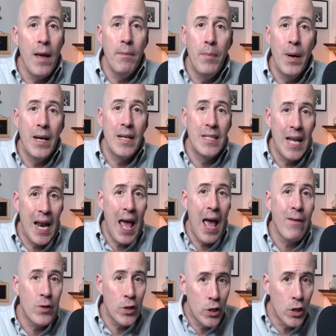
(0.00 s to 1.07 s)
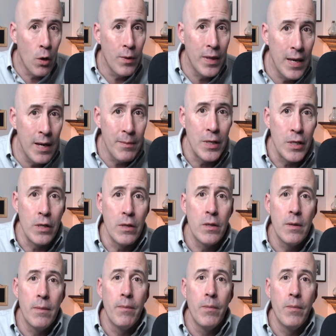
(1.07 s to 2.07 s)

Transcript: but it's going to have to show in the images.